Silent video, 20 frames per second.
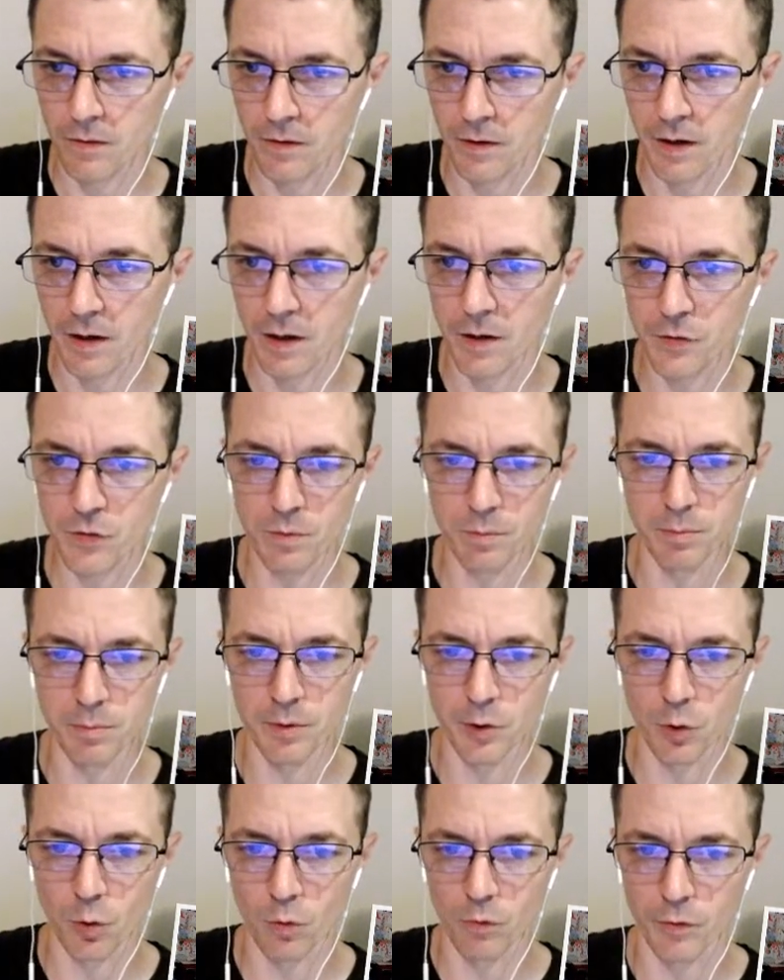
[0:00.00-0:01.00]
Nice and
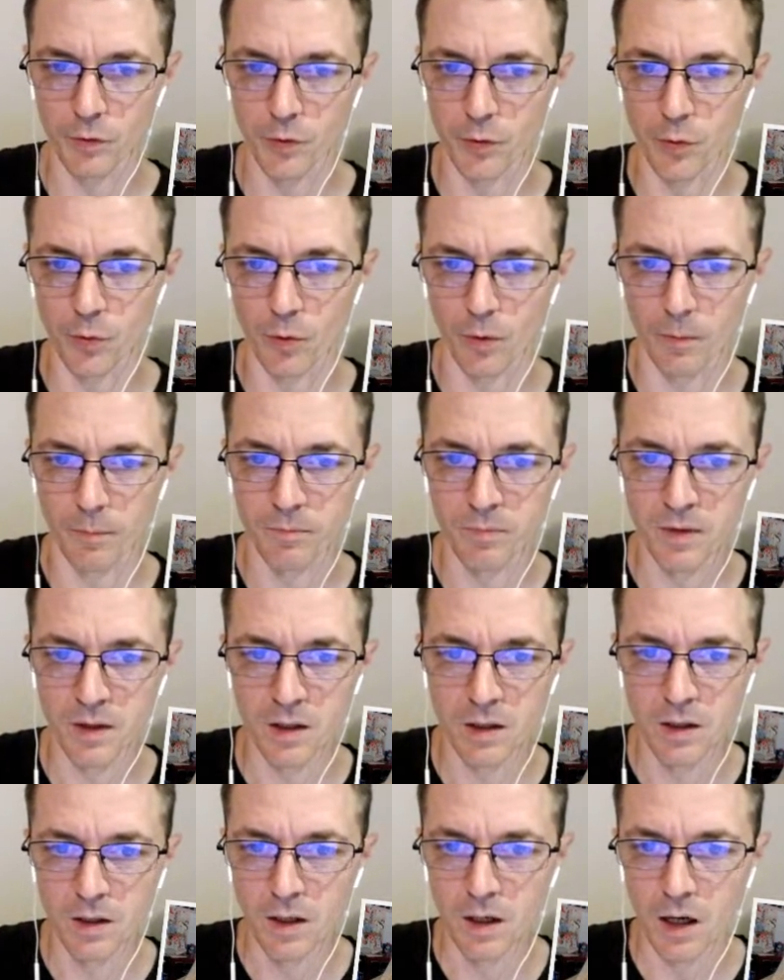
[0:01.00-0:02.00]
big over here.
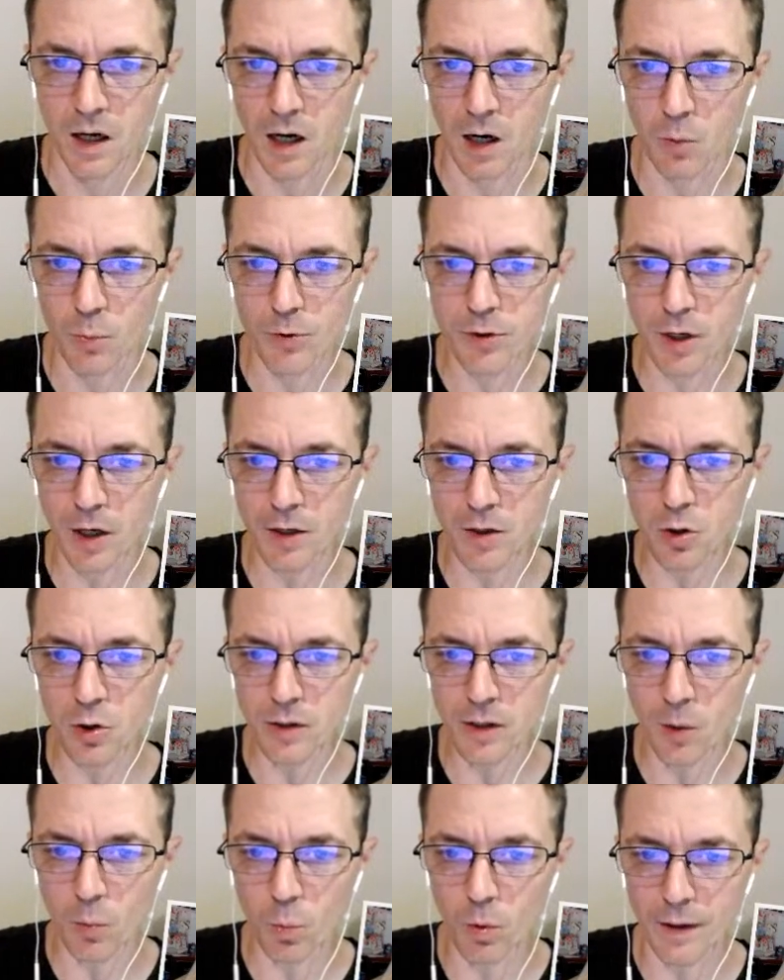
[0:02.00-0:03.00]
We got to look
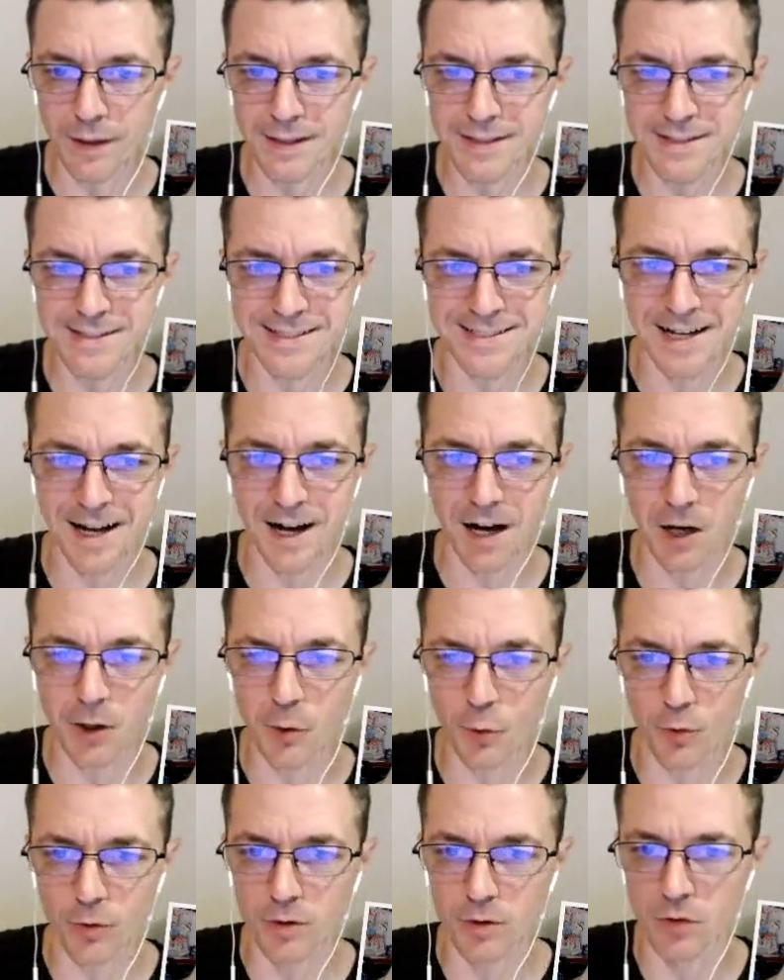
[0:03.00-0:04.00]
at what his
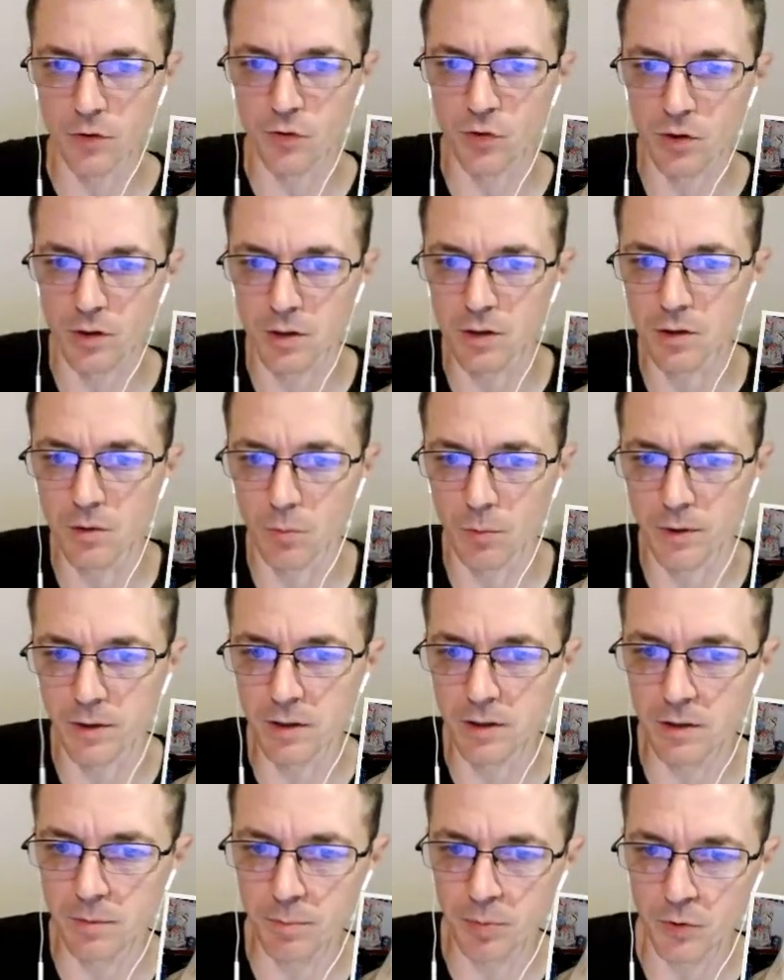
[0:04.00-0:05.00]
attire is. Again, we
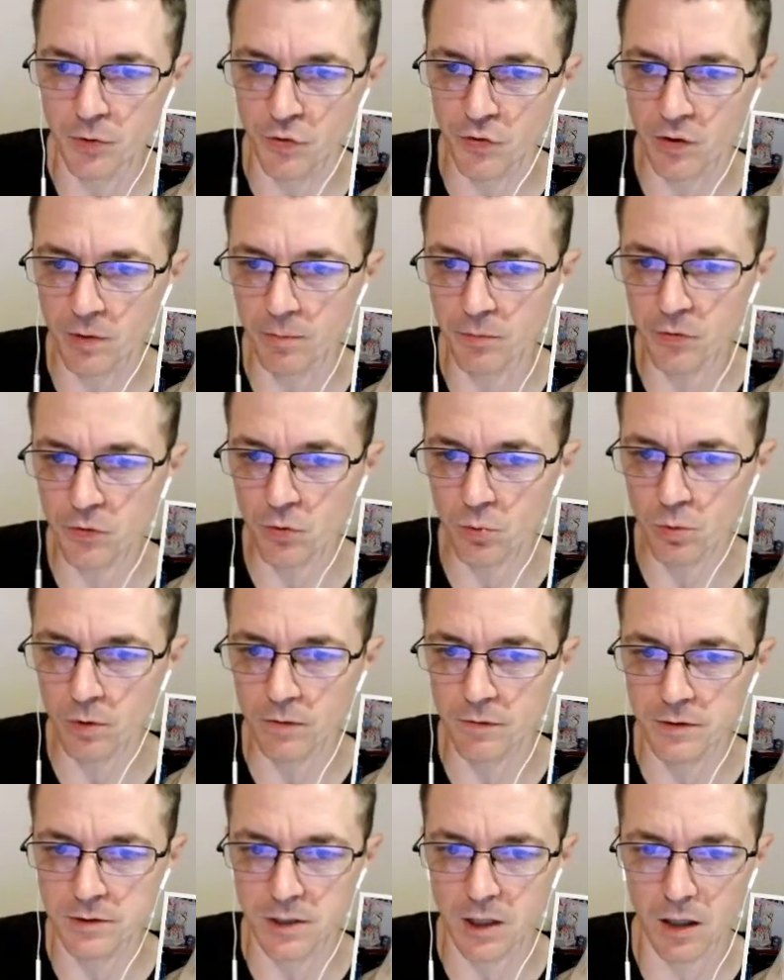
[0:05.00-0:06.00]
need to put some sort
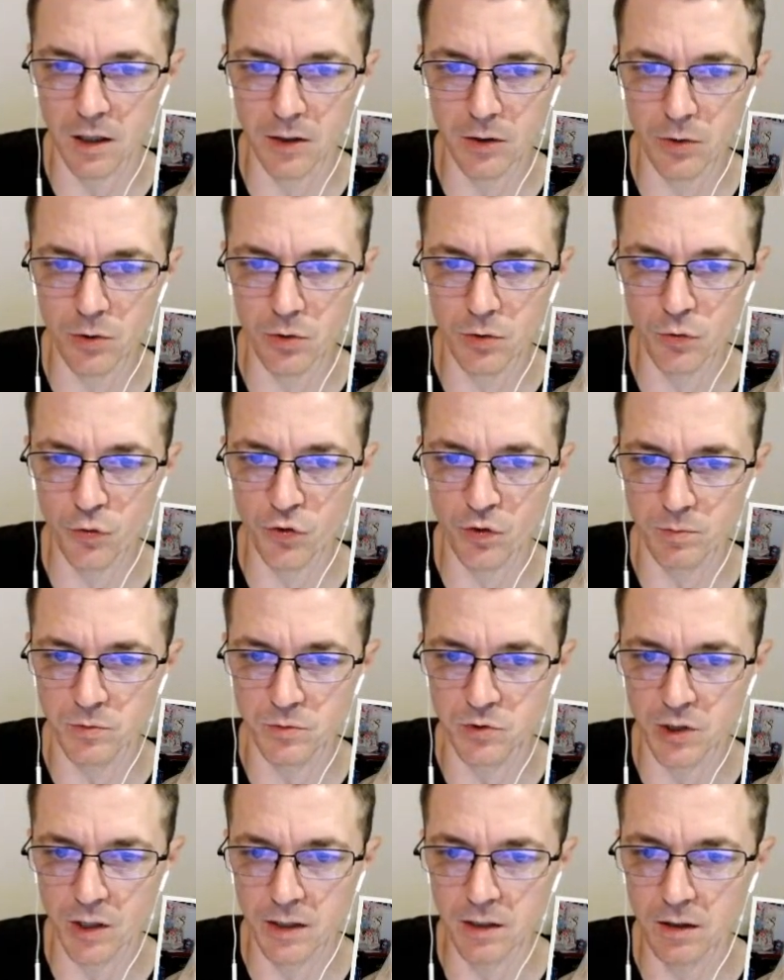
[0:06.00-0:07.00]
of attire, some
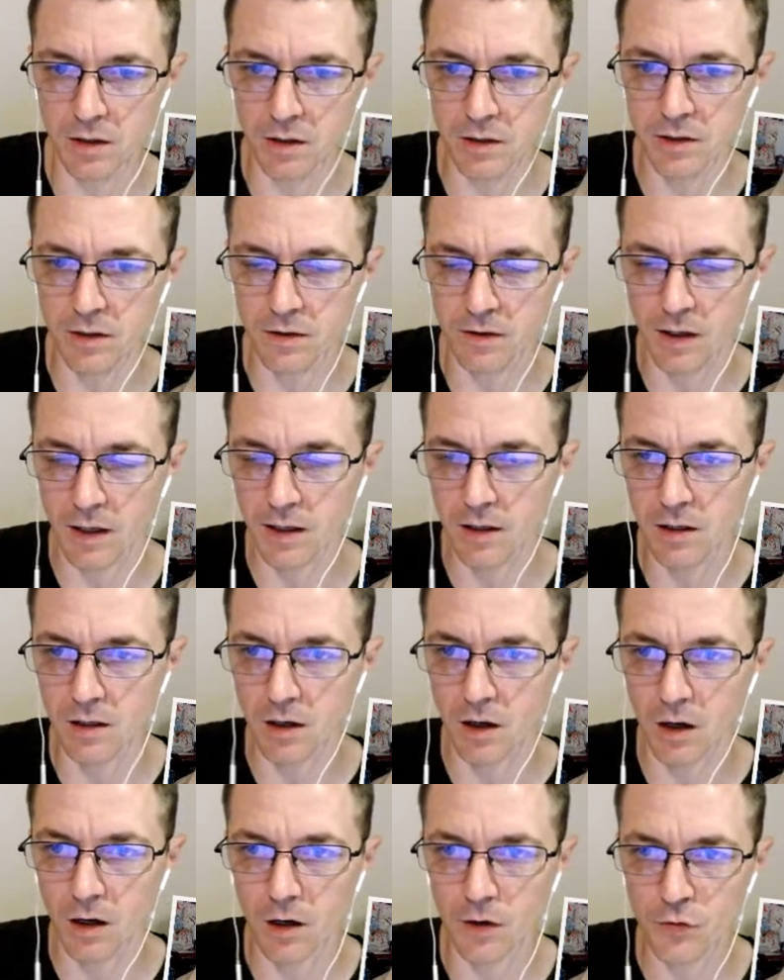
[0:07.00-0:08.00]
chain length hanging
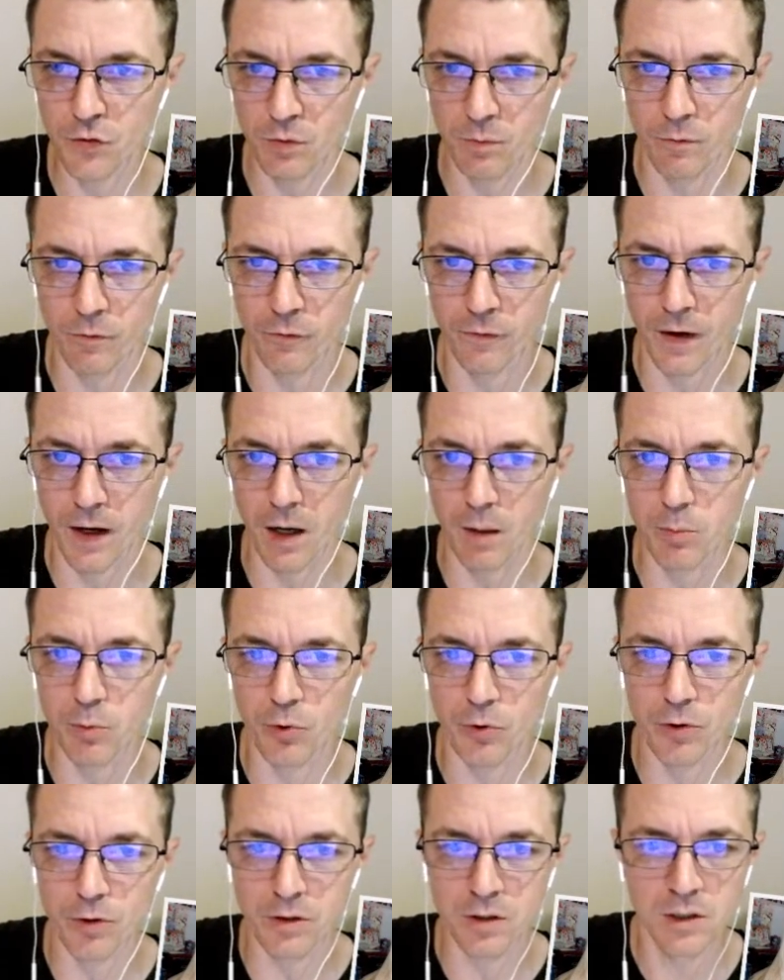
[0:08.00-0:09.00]
off, some
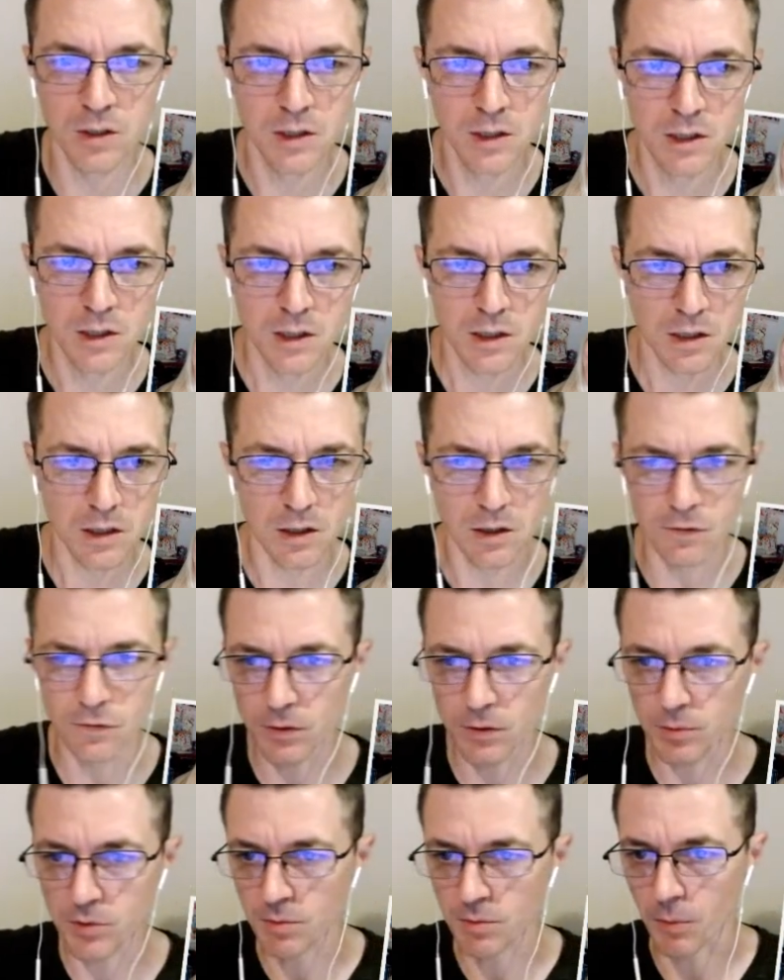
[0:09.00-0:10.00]
fabric, give
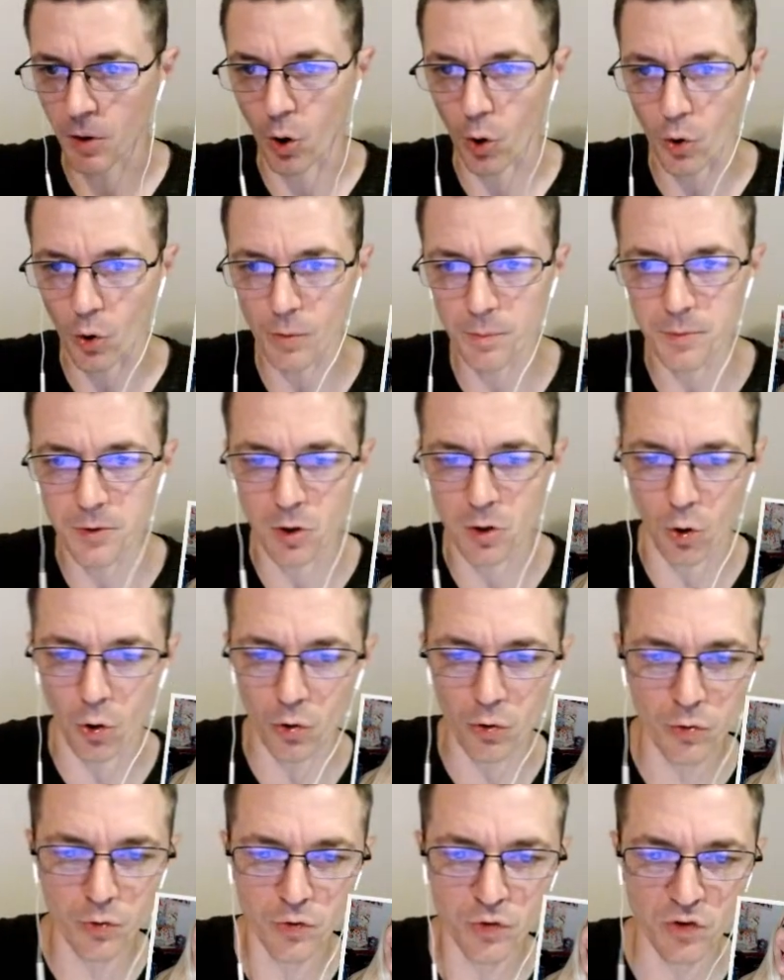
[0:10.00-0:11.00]
him some arm
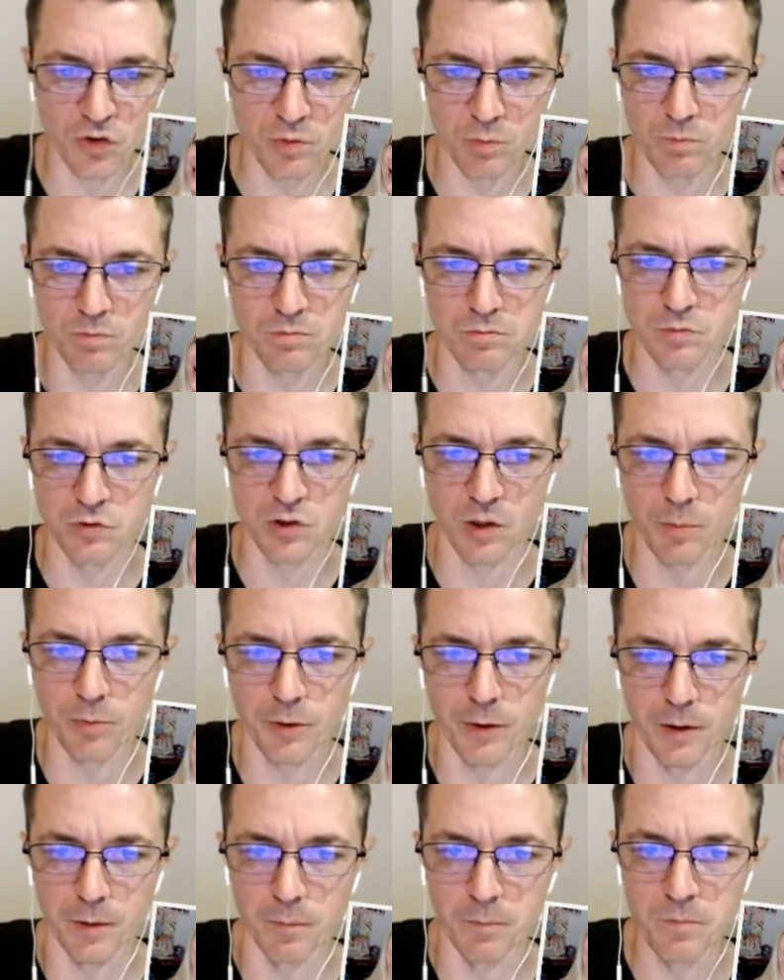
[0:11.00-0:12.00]
guards,
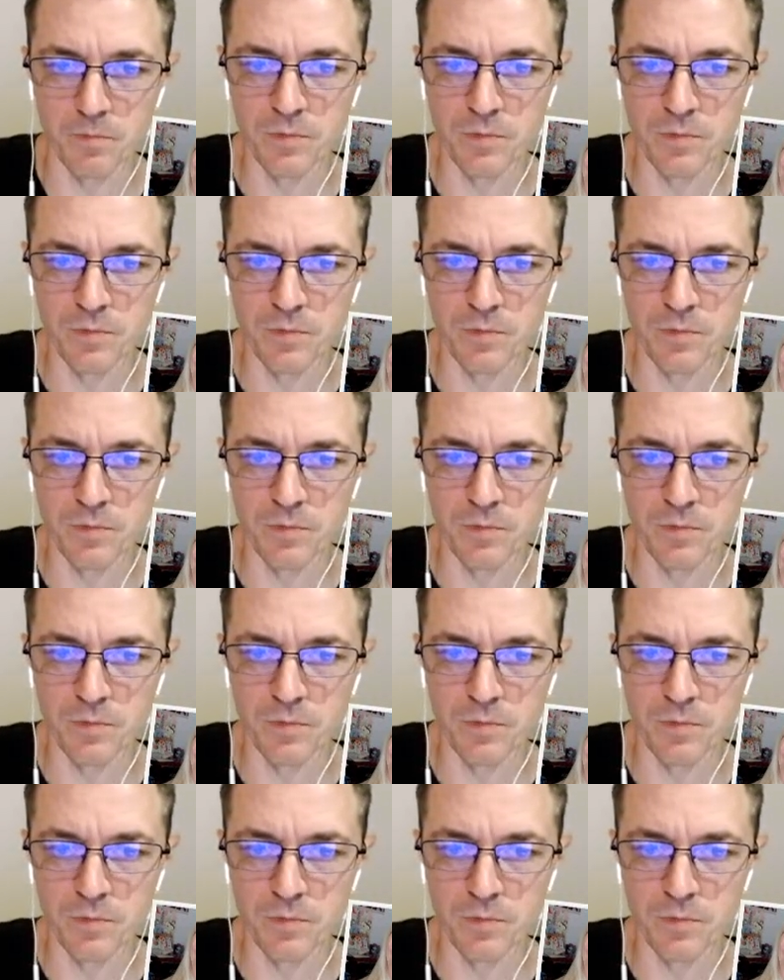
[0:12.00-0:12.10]
something.